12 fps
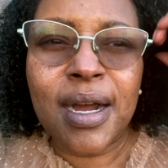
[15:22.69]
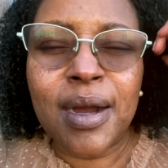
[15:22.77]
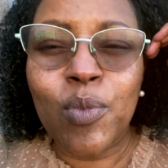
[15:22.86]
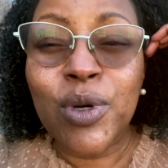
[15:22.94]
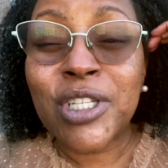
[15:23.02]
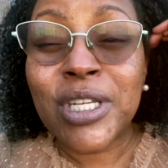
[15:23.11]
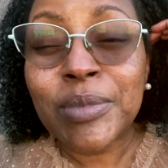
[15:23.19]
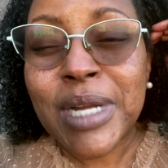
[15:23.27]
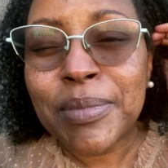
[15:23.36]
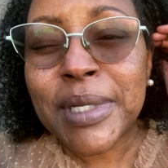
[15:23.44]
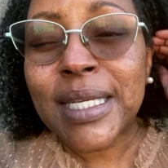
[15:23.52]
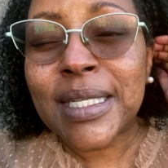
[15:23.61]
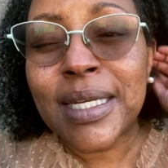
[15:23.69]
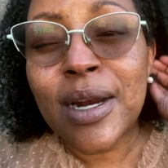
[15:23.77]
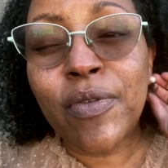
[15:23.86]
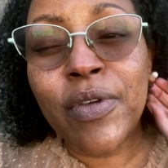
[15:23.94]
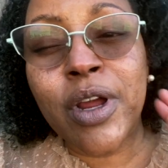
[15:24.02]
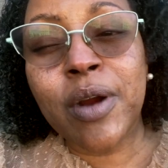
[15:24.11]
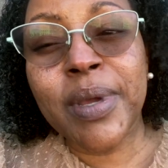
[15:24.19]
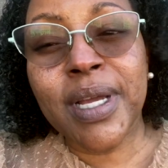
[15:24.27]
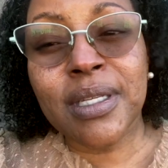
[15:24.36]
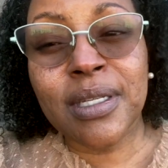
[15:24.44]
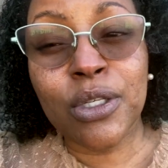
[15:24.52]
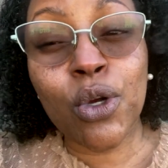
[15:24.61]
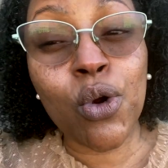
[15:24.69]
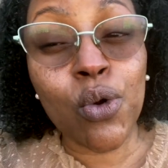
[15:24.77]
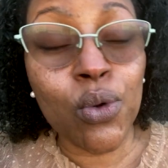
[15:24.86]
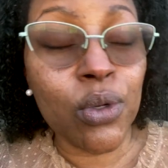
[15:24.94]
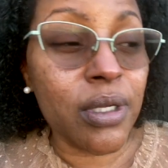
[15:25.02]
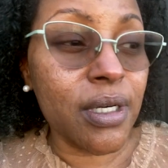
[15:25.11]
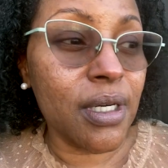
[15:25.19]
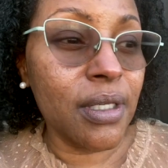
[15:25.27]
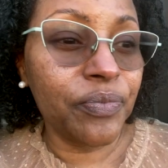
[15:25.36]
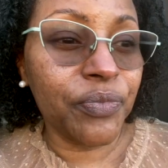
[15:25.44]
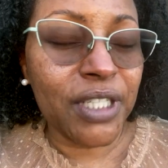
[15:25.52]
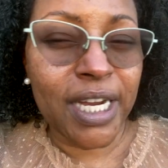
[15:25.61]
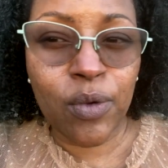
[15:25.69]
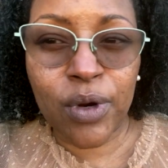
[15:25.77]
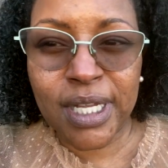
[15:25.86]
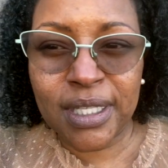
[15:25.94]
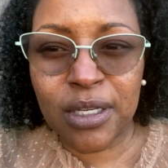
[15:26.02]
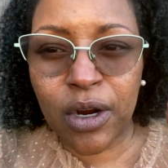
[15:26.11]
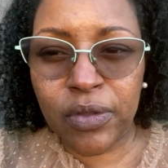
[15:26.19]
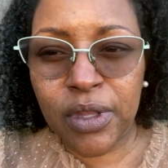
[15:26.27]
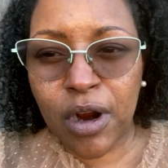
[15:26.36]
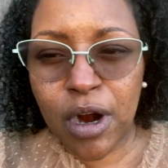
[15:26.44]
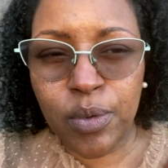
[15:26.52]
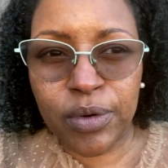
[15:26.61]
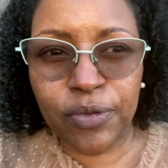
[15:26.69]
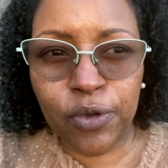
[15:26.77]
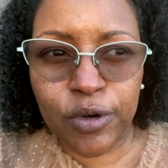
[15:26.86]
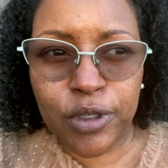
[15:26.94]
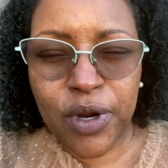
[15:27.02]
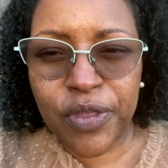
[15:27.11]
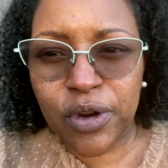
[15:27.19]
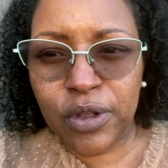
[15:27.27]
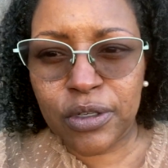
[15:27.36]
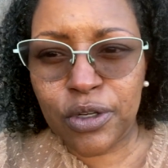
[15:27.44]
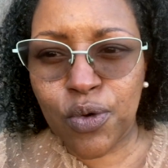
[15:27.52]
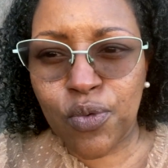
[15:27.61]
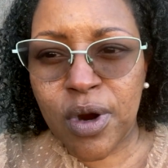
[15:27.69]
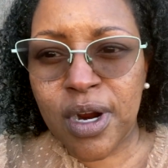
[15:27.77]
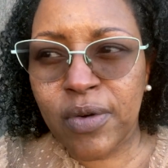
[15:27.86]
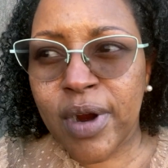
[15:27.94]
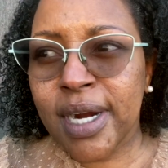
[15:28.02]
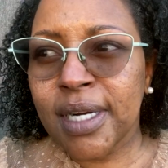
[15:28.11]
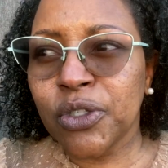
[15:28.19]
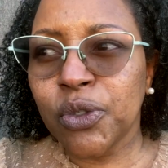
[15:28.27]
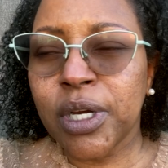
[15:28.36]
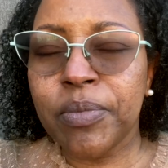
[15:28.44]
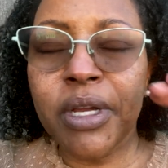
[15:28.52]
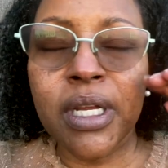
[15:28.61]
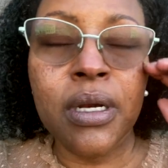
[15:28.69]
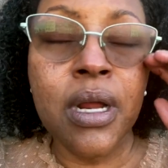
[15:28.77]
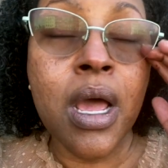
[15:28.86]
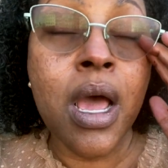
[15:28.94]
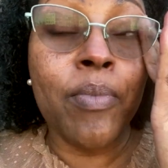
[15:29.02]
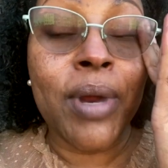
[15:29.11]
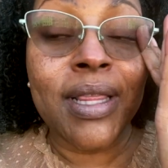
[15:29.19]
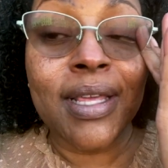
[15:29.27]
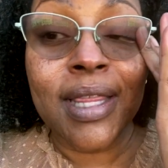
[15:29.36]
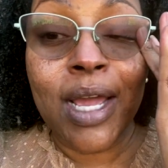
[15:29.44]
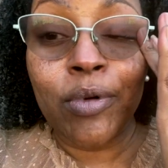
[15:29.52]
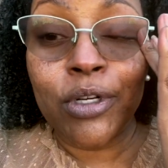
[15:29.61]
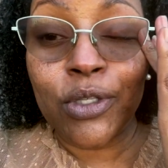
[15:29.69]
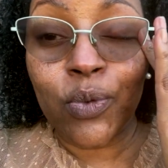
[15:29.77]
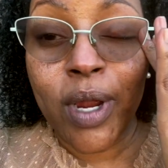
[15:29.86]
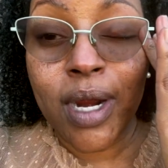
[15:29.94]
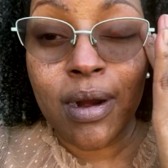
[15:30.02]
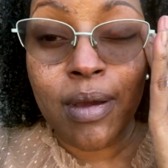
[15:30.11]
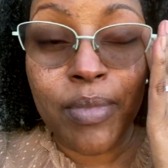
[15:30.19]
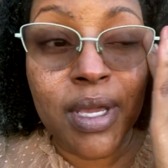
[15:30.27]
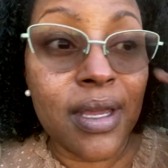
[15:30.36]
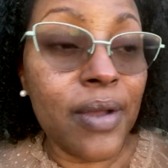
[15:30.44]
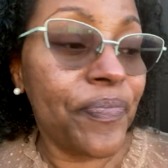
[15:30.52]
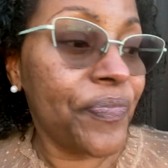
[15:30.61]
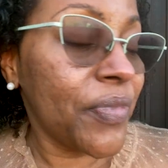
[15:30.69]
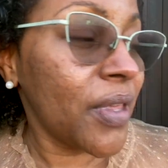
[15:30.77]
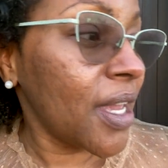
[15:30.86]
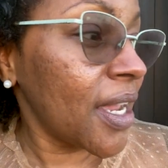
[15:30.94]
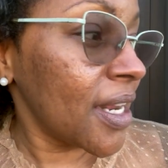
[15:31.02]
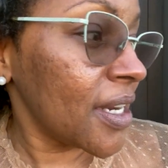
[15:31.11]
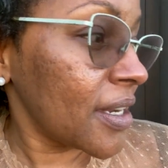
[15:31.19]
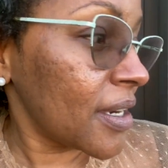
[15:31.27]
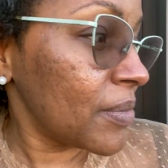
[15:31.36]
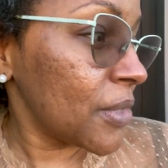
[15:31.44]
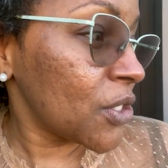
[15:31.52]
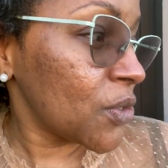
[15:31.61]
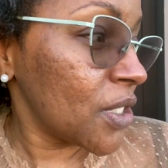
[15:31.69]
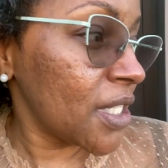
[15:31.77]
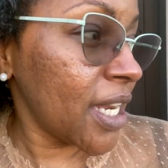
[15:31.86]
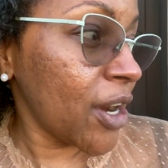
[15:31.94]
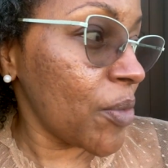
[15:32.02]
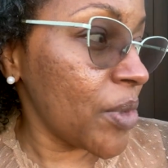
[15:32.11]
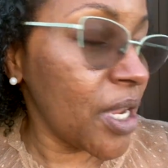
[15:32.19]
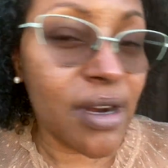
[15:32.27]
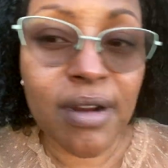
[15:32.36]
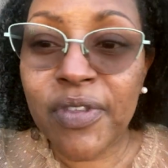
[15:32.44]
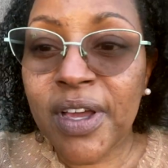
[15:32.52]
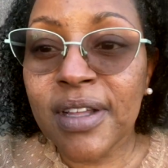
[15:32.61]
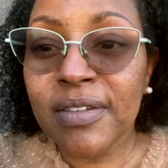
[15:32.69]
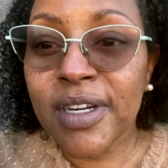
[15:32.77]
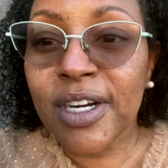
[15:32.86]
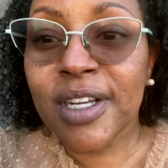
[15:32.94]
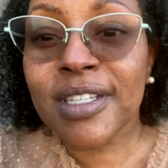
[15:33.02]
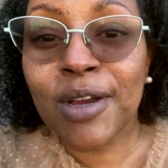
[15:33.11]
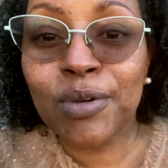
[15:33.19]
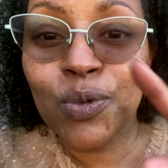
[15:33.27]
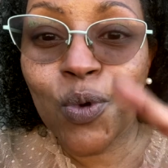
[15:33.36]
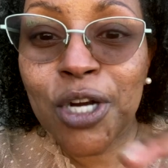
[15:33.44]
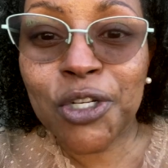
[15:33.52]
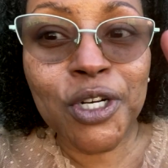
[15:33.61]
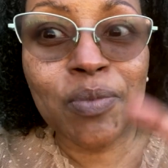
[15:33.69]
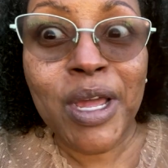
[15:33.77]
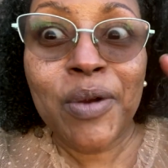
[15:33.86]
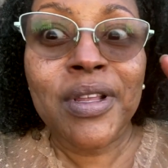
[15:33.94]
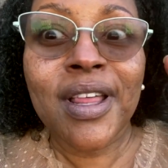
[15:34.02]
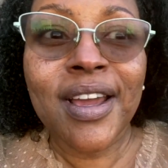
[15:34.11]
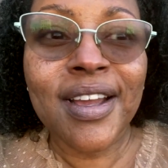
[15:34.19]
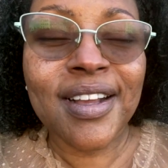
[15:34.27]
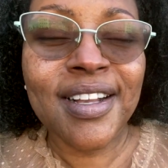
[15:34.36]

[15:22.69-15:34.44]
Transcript: Which sometimes they sit over there because it's cooler. Like, it's the hardwood floor is right there. There's no rug right as you come in. But I think they were just waiting on me. And as soon as they heard me get off the elevator, because I was watching them, they were like,